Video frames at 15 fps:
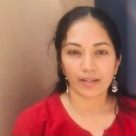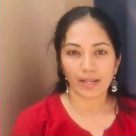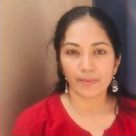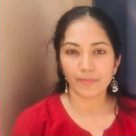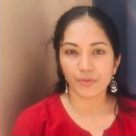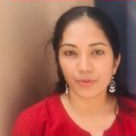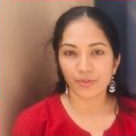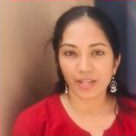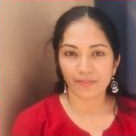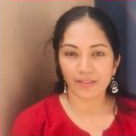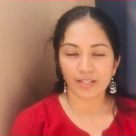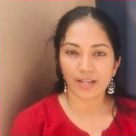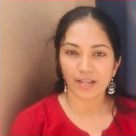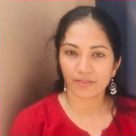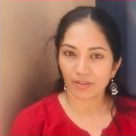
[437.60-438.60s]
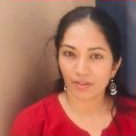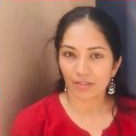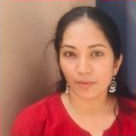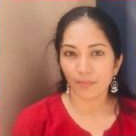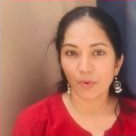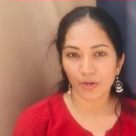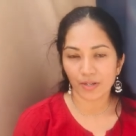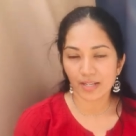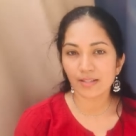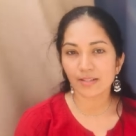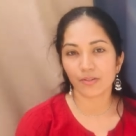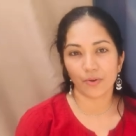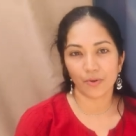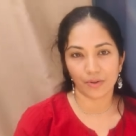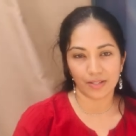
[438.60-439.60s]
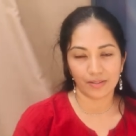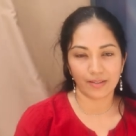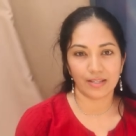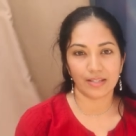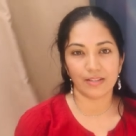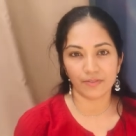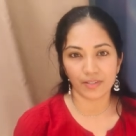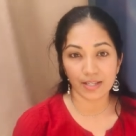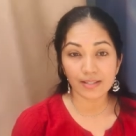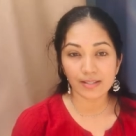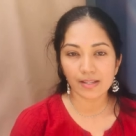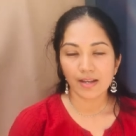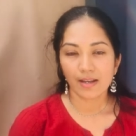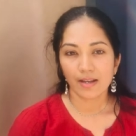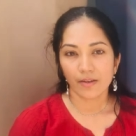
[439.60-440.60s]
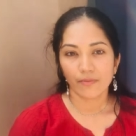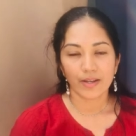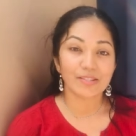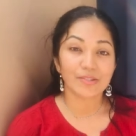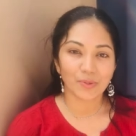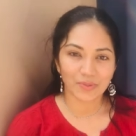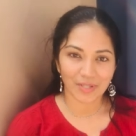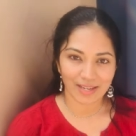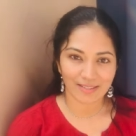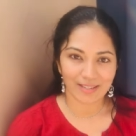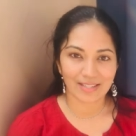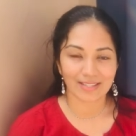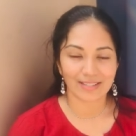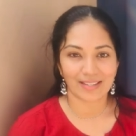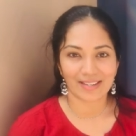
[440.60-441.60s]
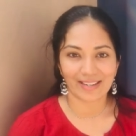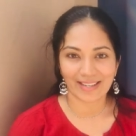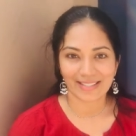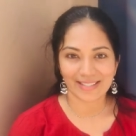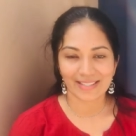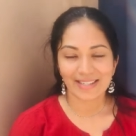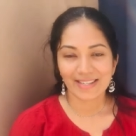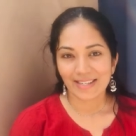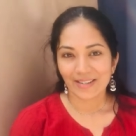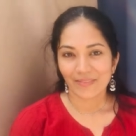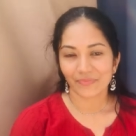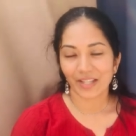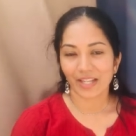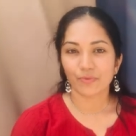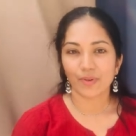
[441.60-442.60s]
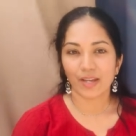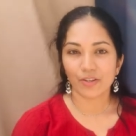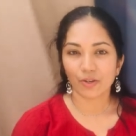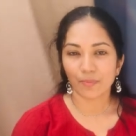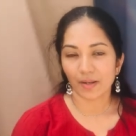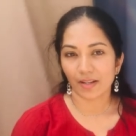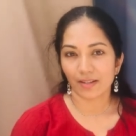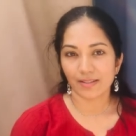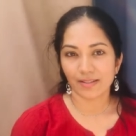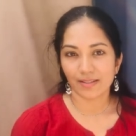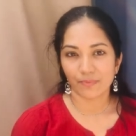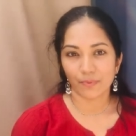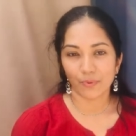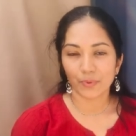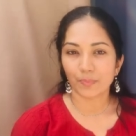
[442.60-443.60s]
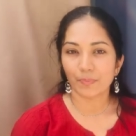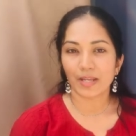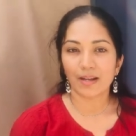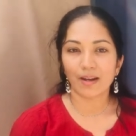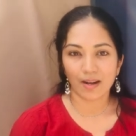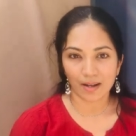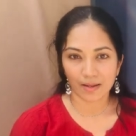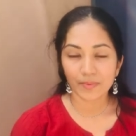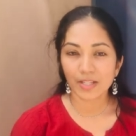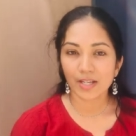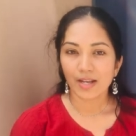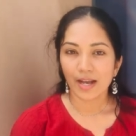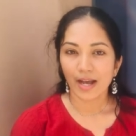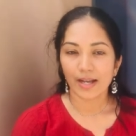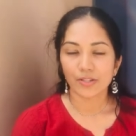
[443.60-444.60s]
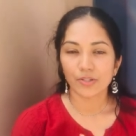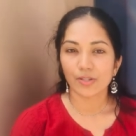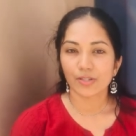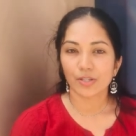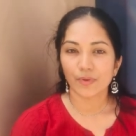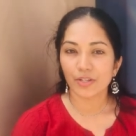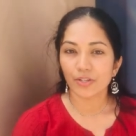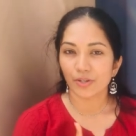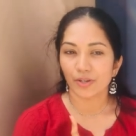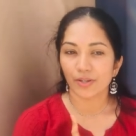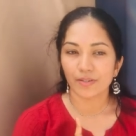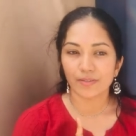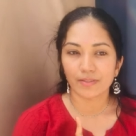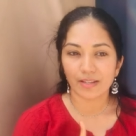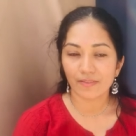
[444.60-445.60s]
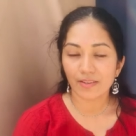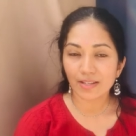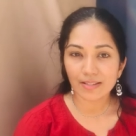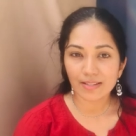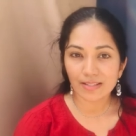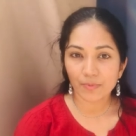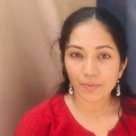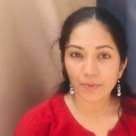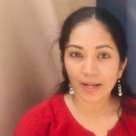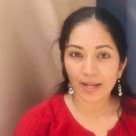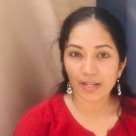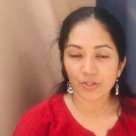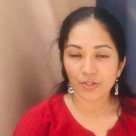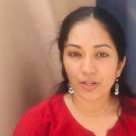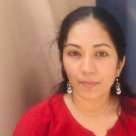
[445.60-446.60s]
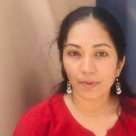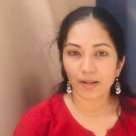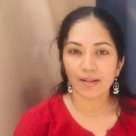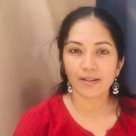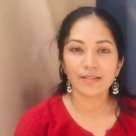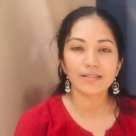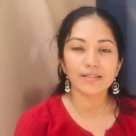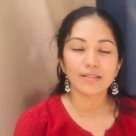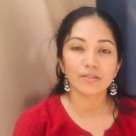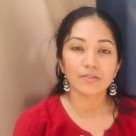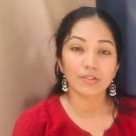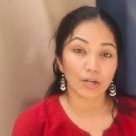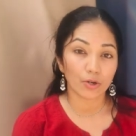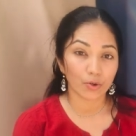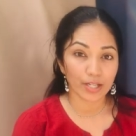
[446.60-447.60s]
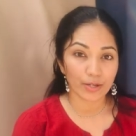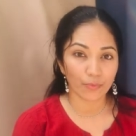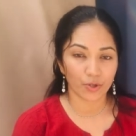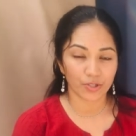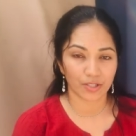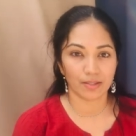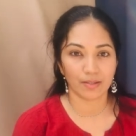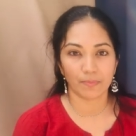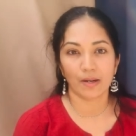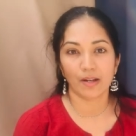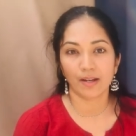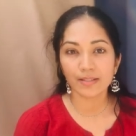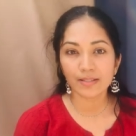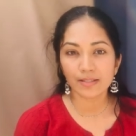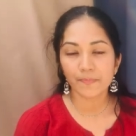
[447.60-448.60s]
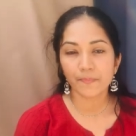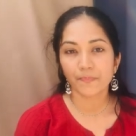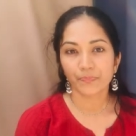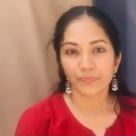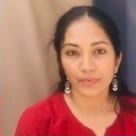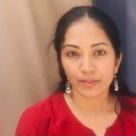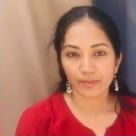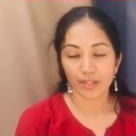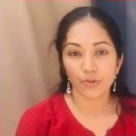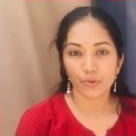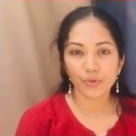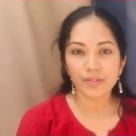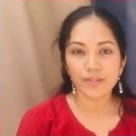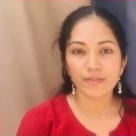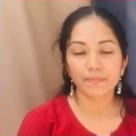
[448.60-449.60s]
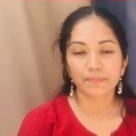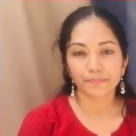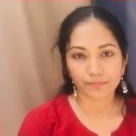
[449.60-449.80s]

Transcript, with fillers: aim to give it either in the mornings or in the evenings there's no direct sunlight that way your plants won't be harmed and also when you are giving this spray to your plants thoroughly water the plant the roots